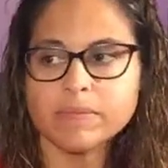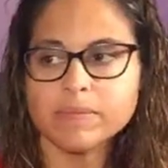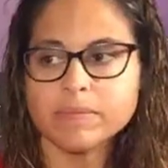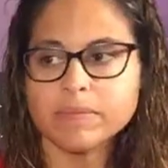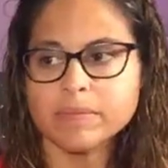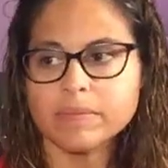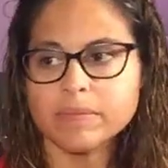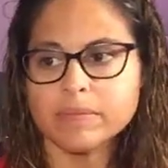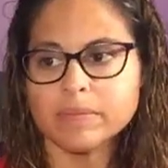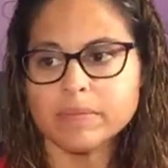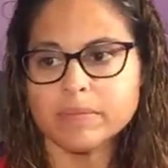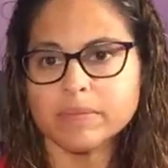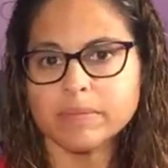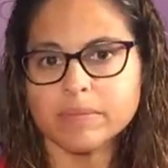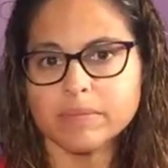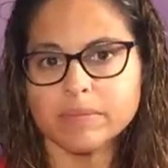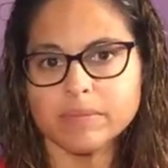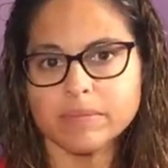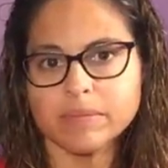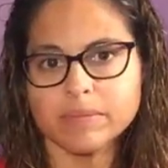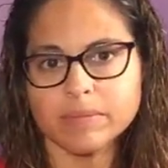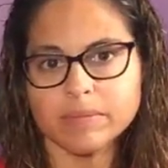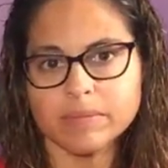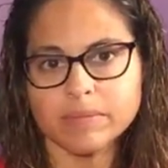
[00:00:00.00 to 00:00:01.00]

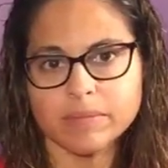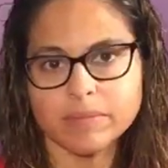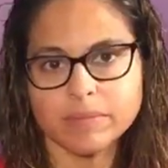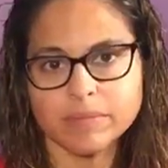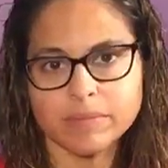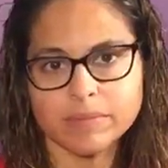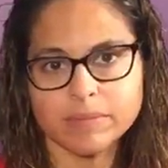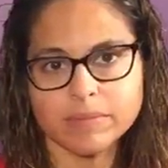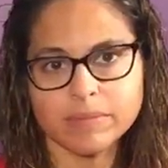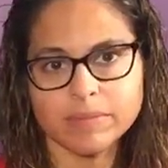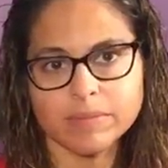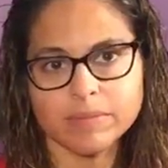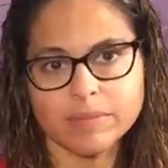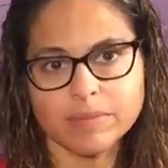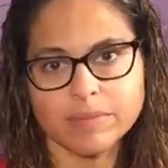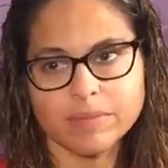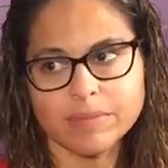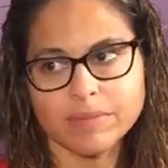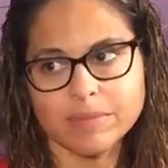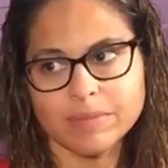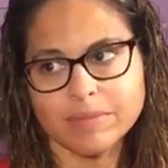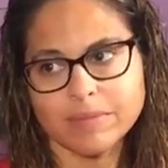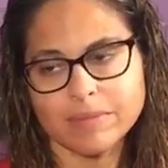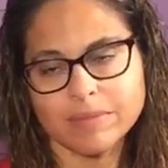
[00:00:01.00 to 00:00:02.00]

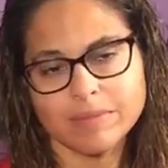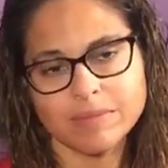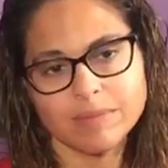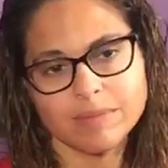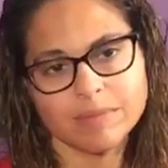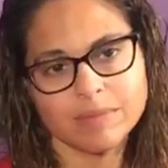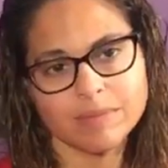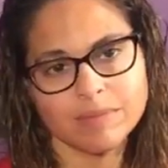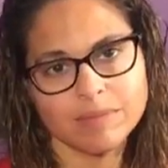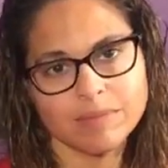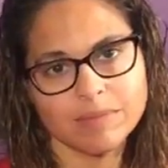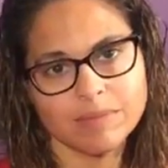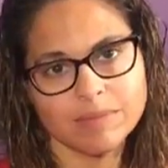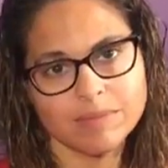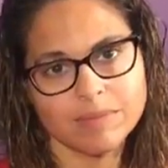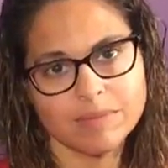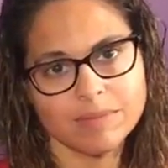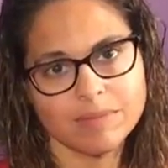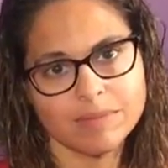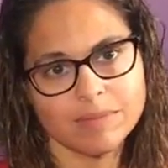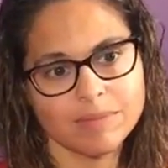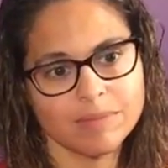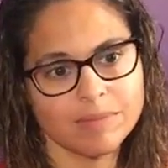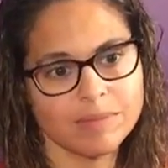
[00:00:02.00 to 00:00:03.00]

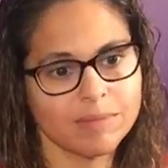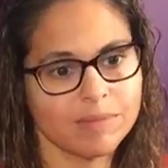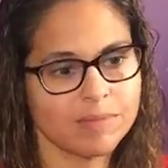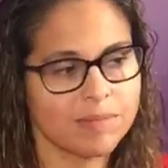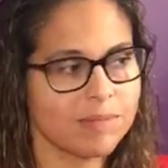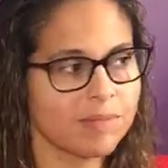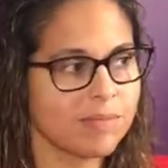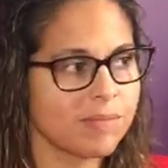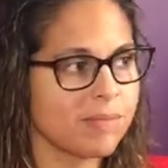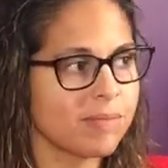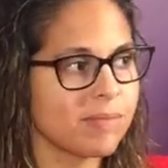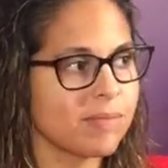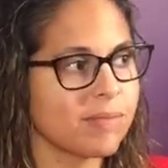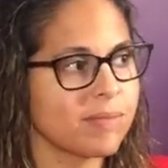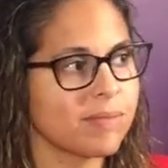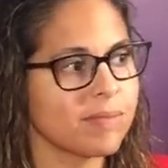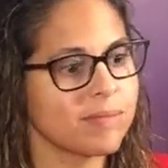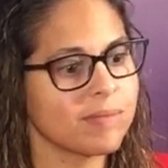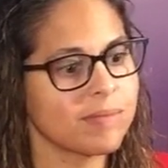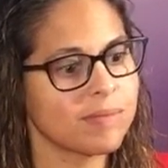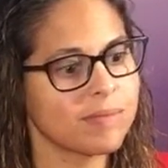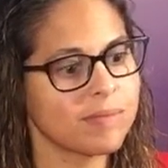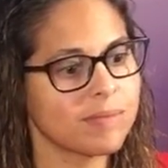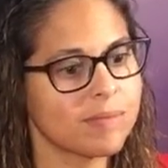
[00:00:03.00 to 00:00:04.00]

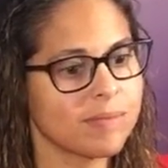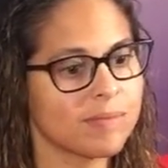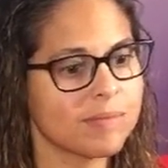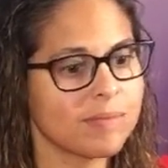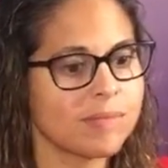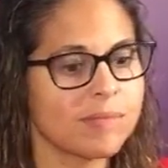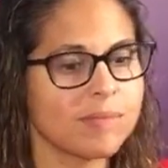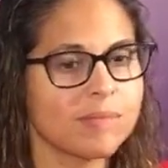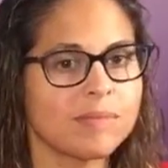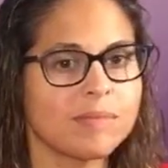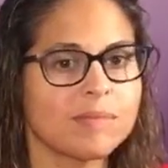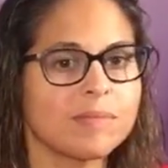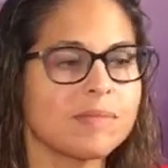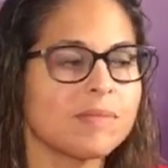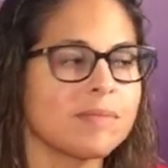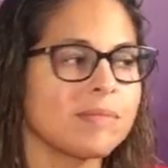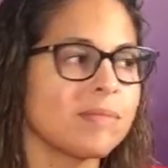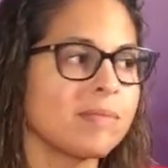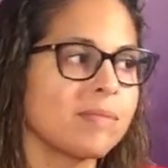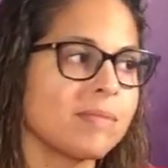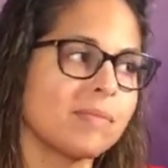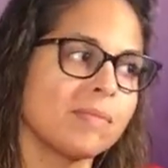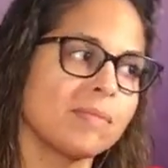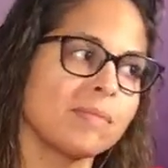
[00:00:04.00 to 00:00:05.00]

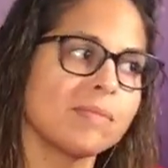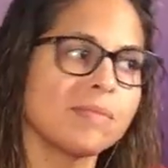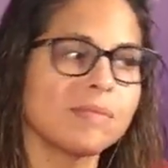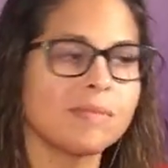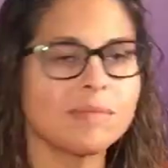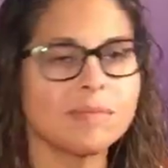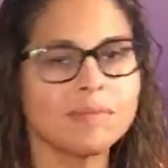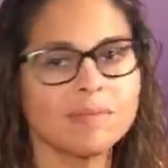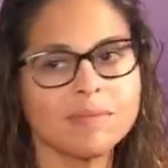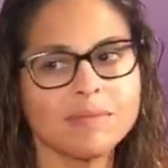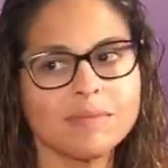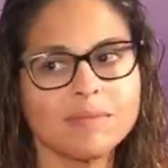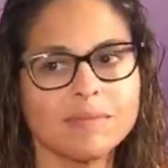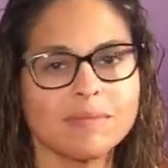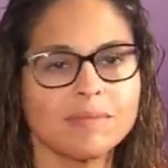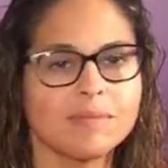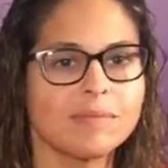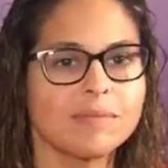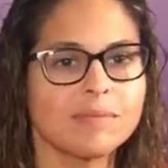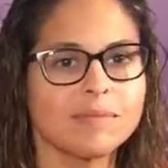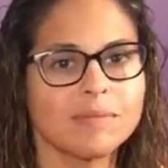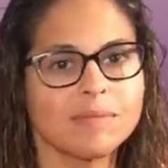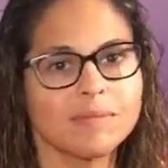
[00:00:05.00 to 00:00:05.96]
This person isn't speaking.